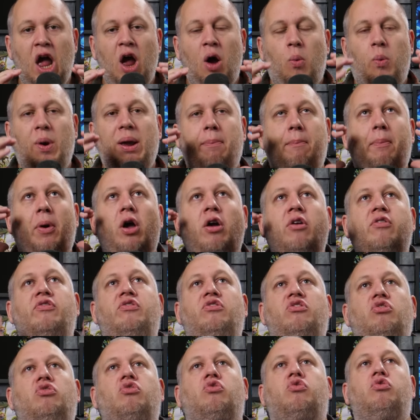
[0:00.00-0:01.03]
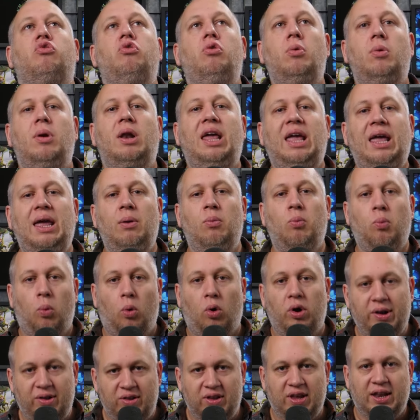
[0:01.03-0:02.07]
We both truly
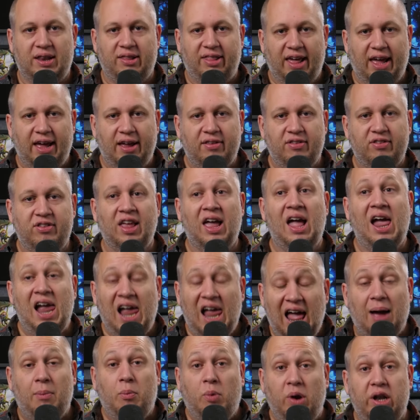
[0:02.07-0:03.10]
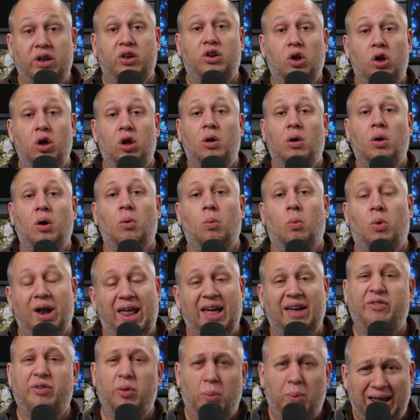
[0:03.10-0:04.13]
wanted this and would do
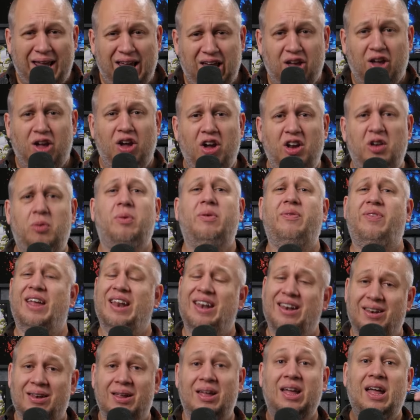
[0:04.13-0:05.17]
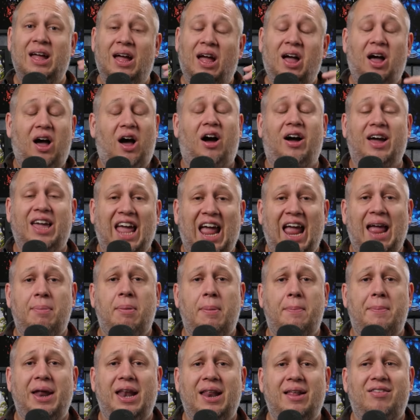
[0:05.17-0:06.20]
whatever we could within our
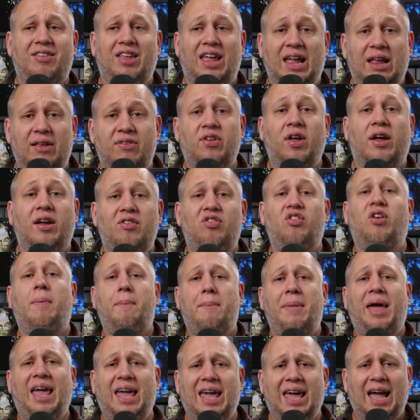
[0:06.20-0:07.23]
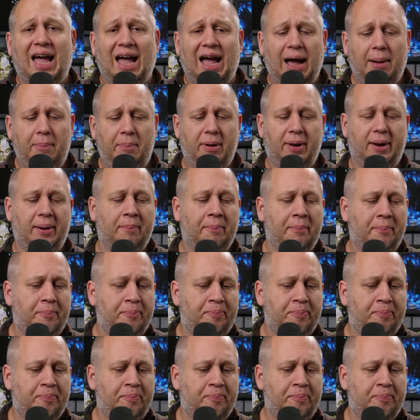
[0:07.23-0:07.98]
capabilities to make it happen.